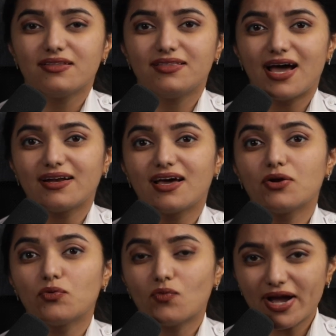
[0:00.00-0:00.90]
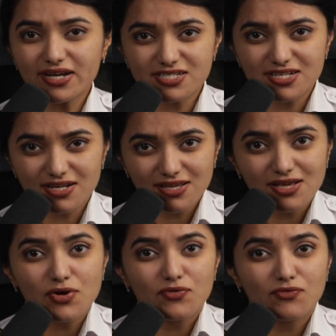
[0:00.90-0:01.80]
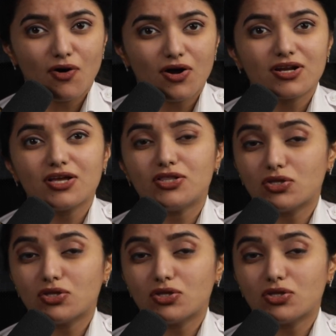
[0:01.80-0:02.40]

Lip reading: that are vital for